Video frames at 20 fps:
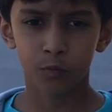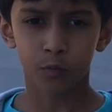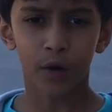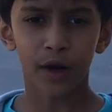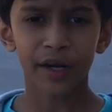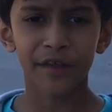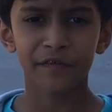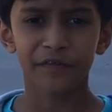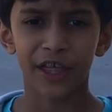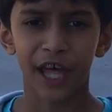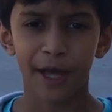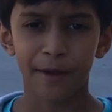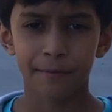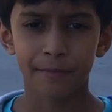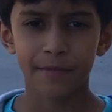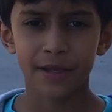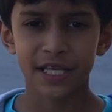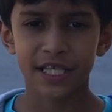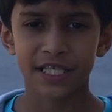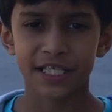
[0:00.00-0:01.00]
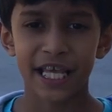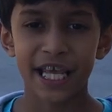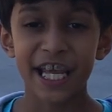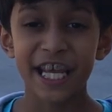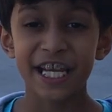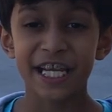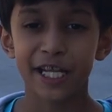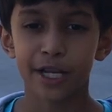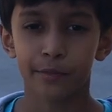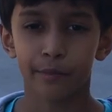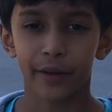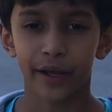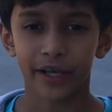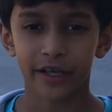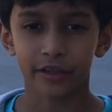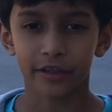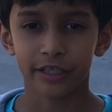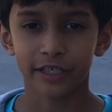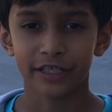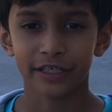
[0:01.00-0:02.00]
one of them is the Indian
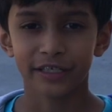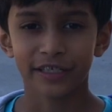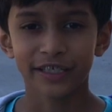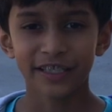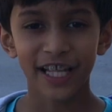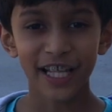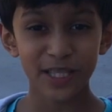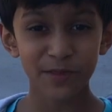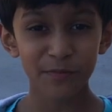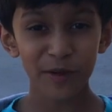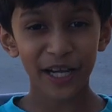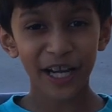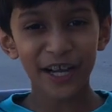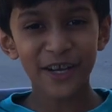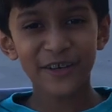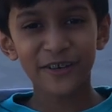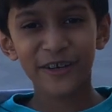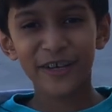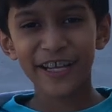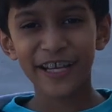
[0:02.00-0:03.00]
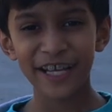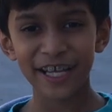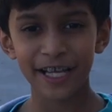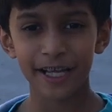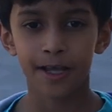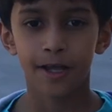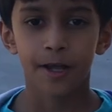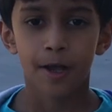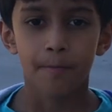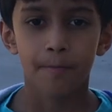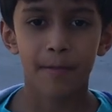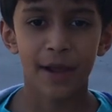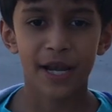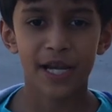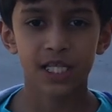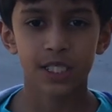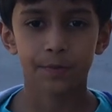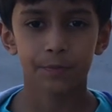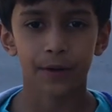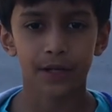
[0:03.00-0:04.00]
pangolin. That's my country,
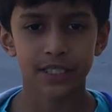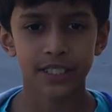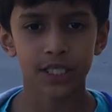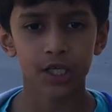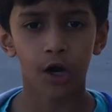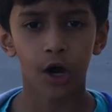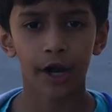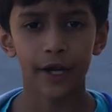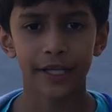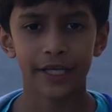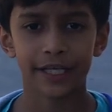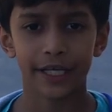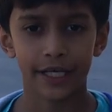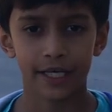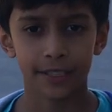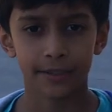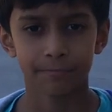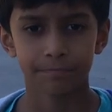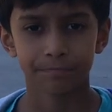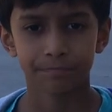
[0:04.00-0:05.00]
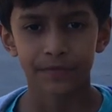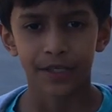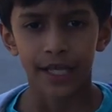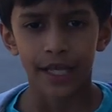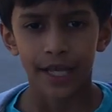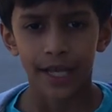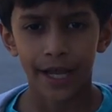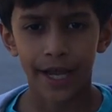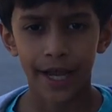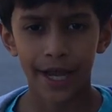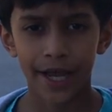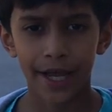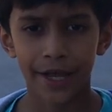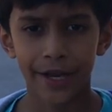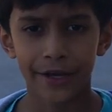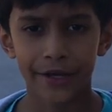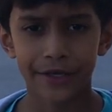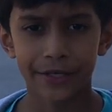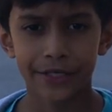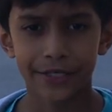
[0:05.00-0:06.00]
Manus prasacaudida,
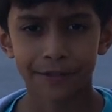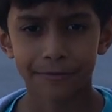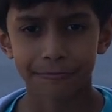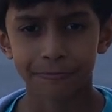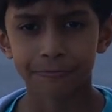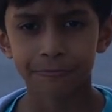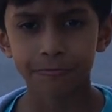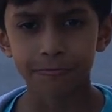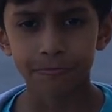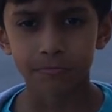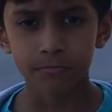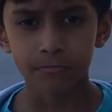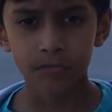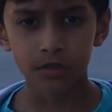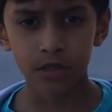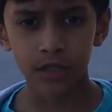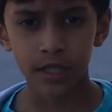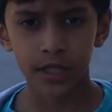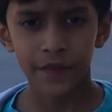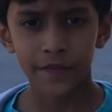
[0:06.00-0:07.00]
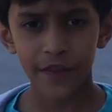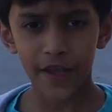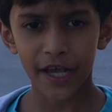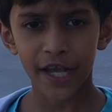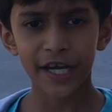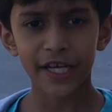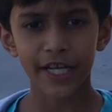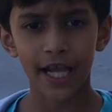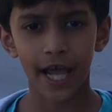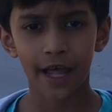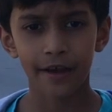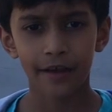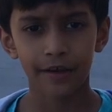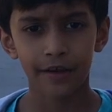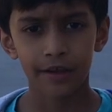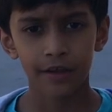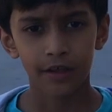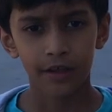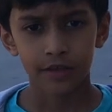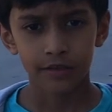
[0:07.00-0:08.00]
and they can get
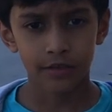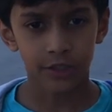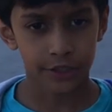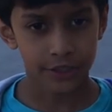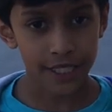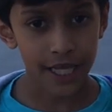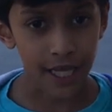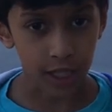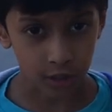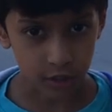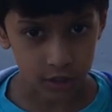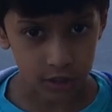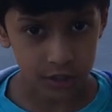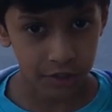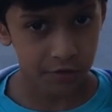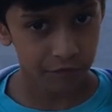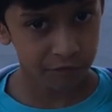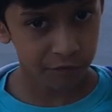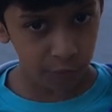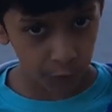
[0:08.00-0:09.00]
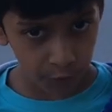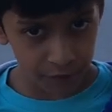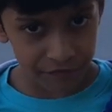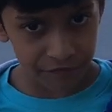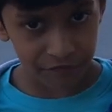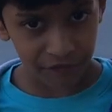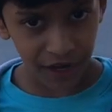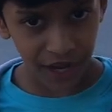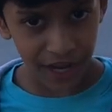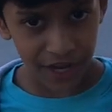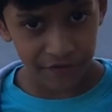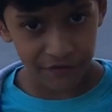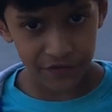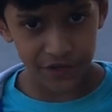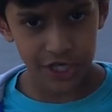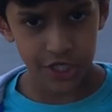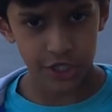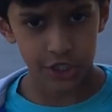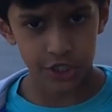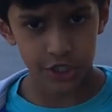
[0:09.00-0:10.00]
their tails 45
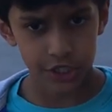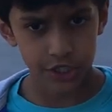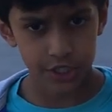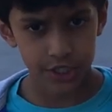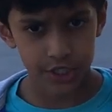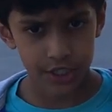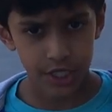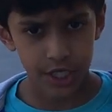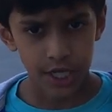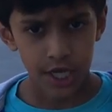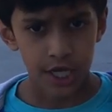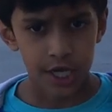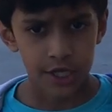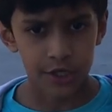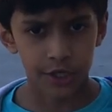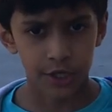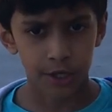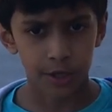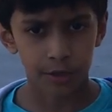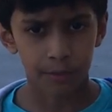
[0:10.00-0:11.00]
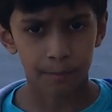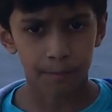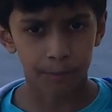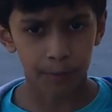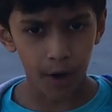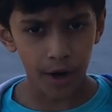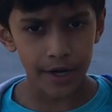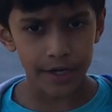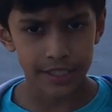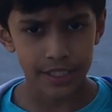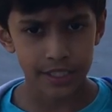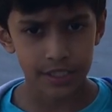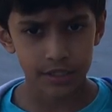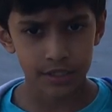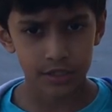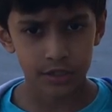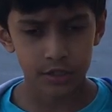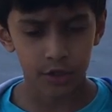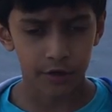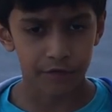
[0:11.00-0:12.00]
inches. Their body,
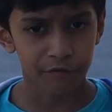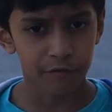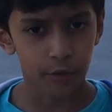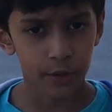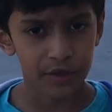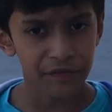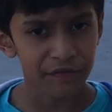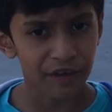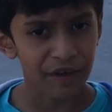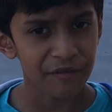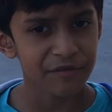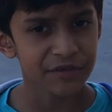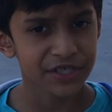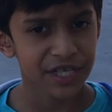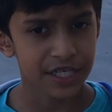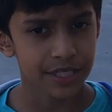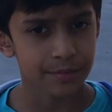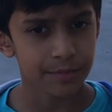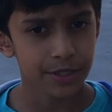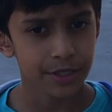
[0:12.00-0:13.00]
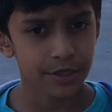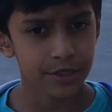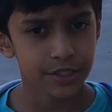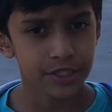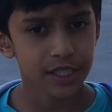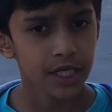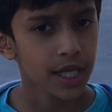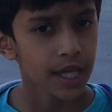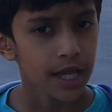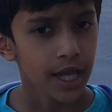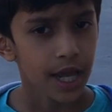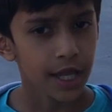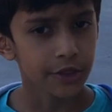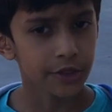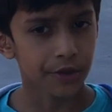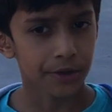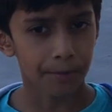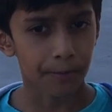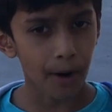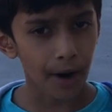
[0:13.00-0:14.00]
45 centimeters,
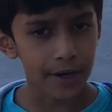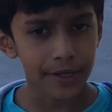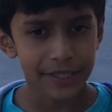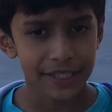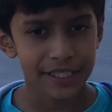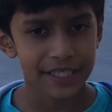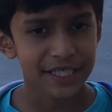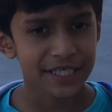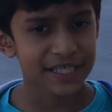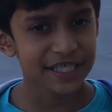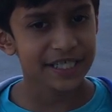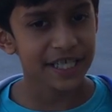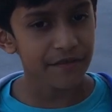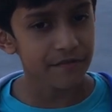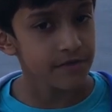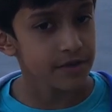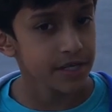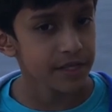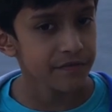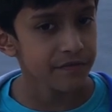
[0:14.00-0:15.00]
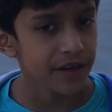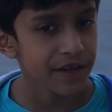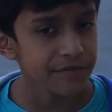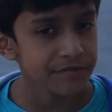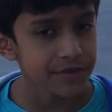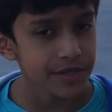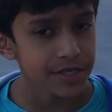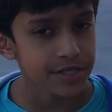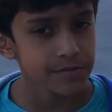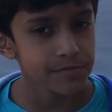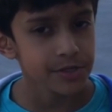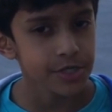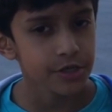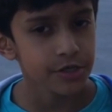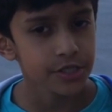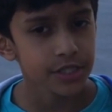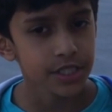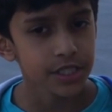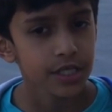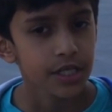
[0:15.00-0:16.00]
and their body 75
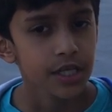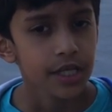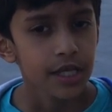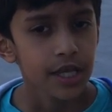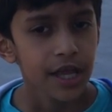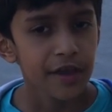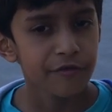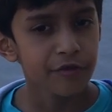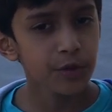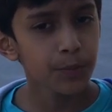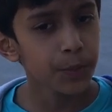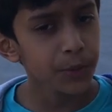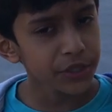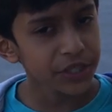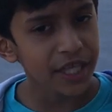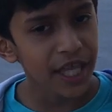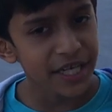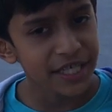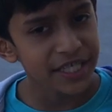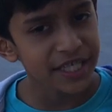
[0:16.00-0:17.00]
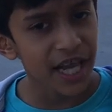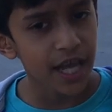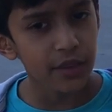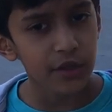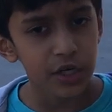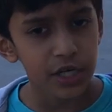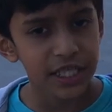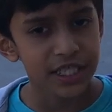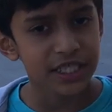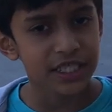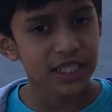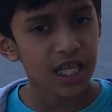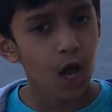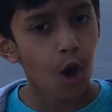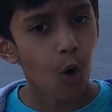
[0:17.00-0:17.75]
centimeters. If you put that together, it's